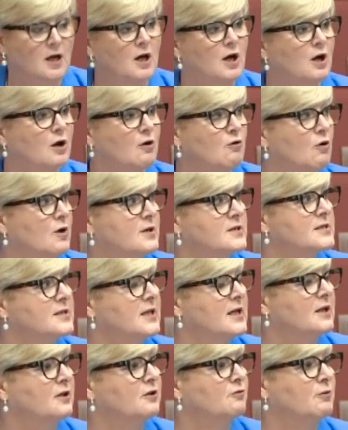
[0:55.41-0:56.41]
across
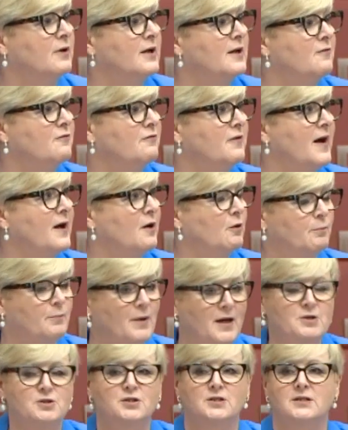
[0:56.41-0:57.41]
their three failed
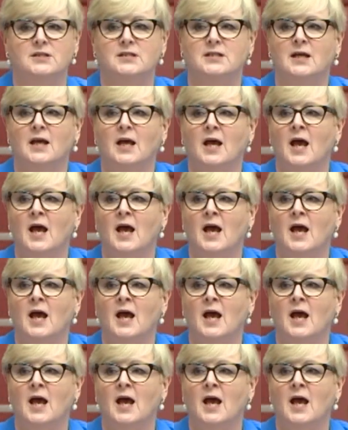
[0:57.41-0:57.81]
budgets.